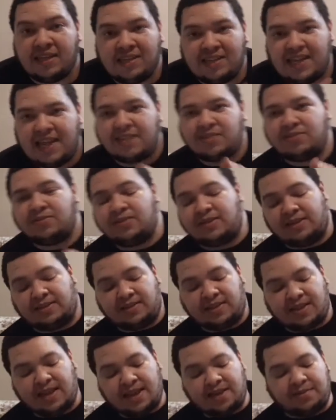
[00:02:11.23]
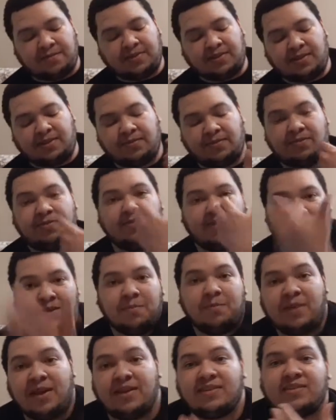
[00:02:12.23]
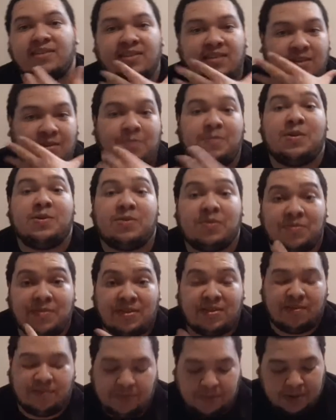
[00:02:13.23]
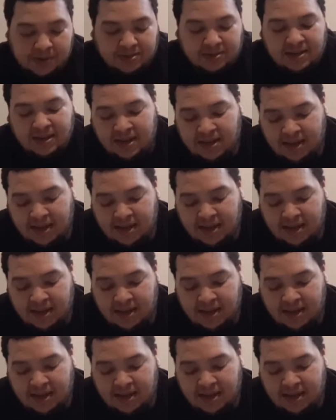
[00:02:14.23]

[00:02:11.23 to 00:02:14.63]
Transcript: That's who it is. The guy with the Banshee, the mutant with the voice.